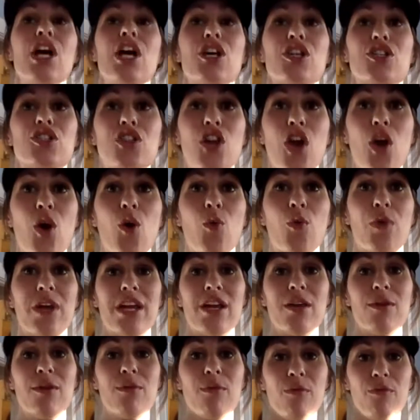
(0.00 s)
So
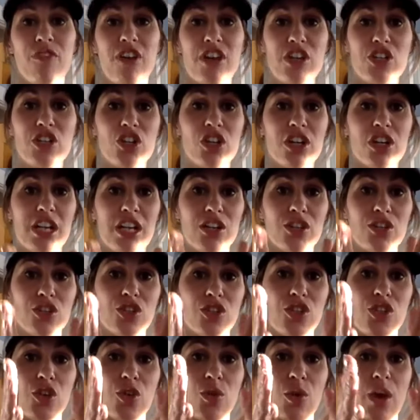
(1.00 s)
we ventured
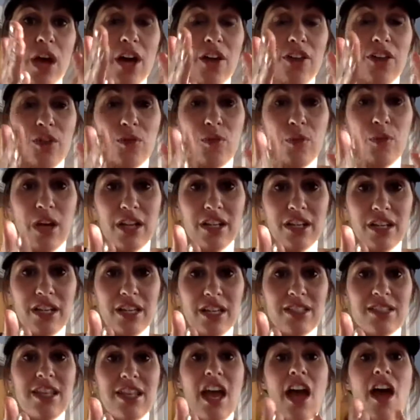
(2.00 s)
into health and
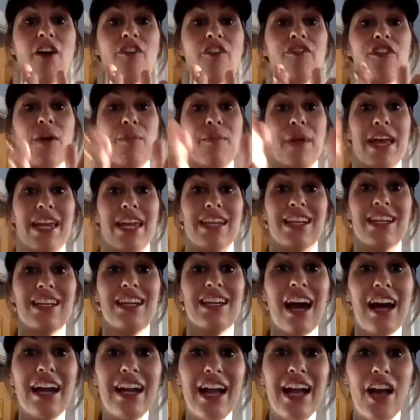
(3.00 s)
wellness from a
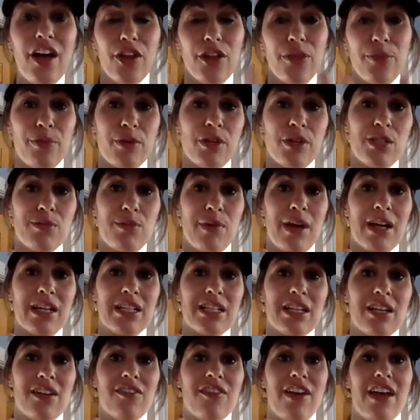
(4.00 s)
gut health
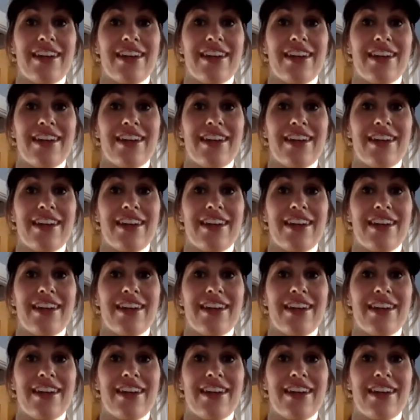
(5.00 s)
perspective.